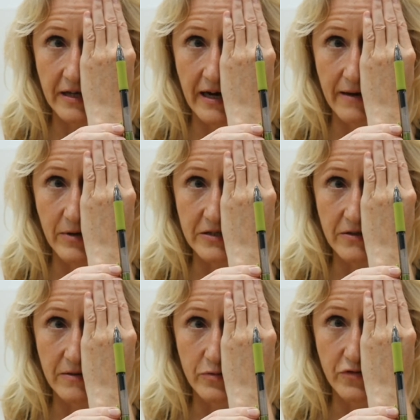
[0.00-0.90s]
eye
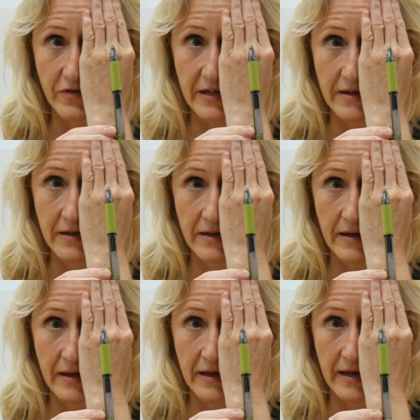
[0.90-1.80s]
muscle moving
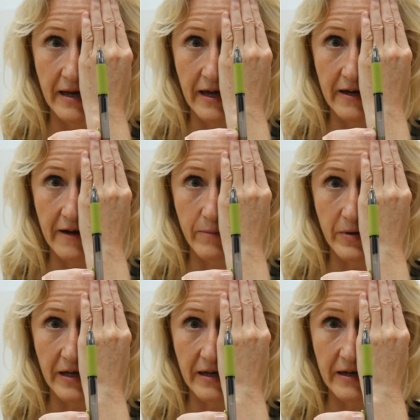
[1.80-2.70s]
and then
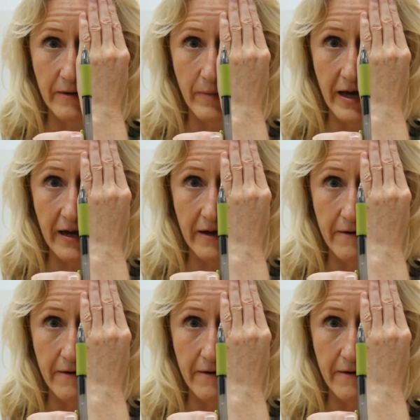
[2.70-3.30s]
bringing it back.